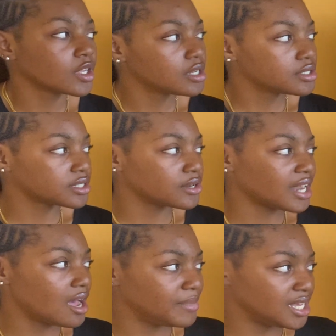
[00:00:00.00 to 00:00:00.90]
So
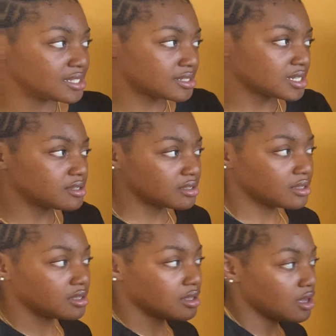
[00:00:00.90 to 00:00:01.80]
that means
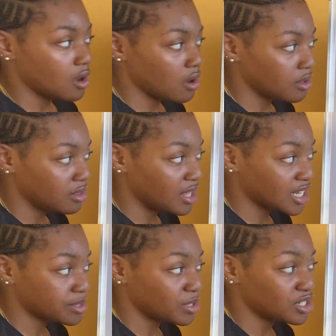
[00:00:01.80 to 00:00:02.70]
the
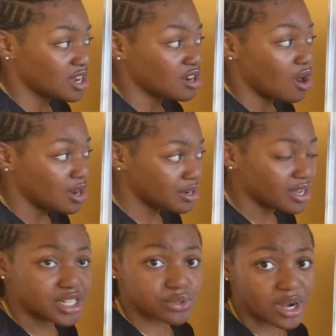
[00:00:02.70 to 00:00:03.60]
expression under
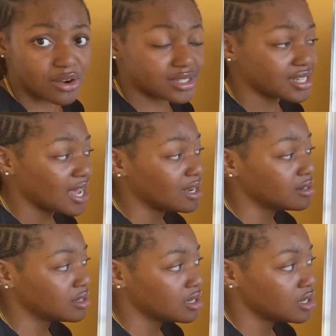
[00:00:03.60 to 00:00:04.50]
the square root sign
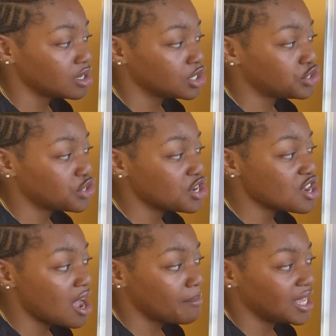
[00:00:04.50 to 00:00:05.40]
should
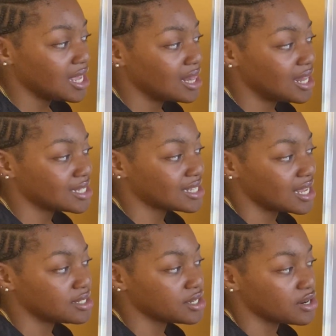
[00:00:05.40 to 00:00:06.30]
not be less than
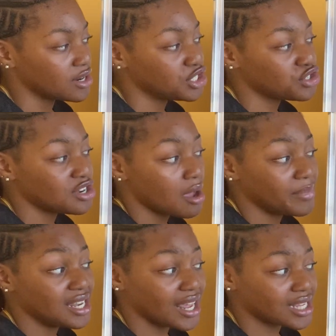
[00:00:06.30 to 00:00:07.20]
0. It should not be
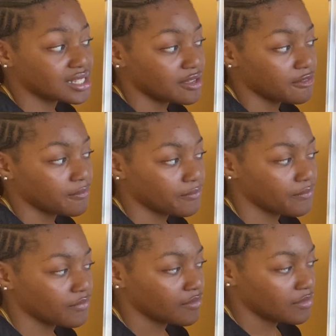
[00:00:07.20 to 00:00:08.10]
negative.
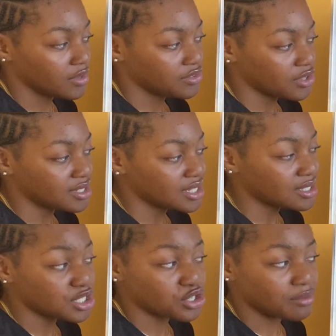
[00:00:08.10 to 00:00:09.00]
So since
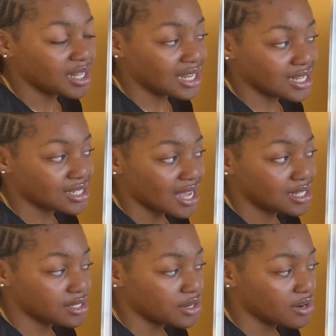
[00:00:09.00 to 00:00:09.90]
it shouldn't be less than
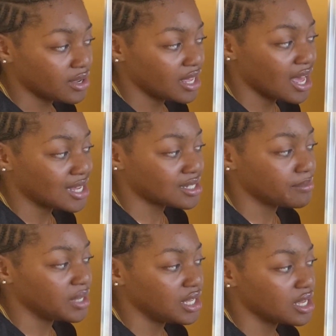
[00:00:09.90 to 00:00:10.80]
0, it has to
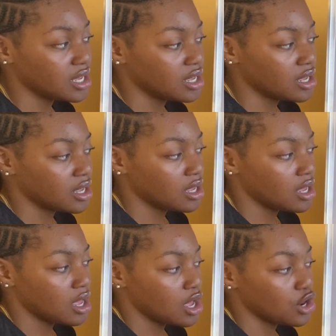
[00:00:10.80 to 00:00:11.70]
be
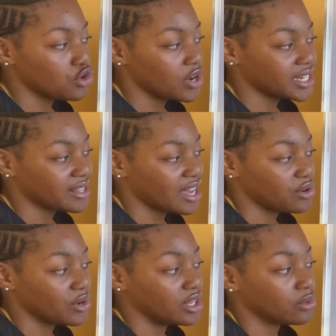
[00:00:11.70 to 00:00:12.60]
greater than
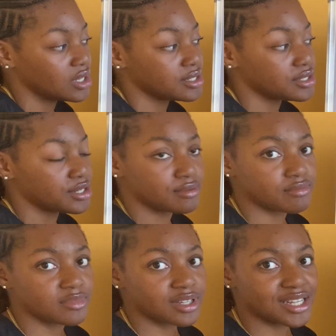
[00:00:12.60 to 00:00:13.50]
or equal to 0.
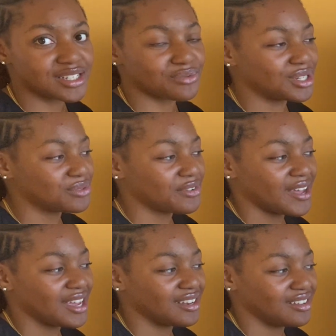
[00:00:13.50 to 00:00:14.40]
Because once we
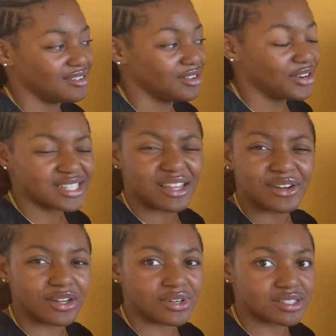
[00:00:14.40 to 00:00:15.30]
find greater than or
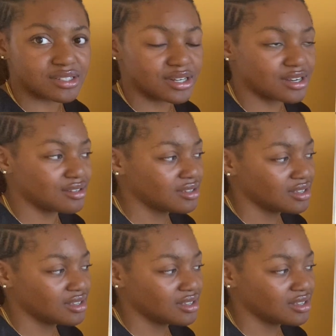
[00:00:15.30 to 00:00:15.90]
equal to 0,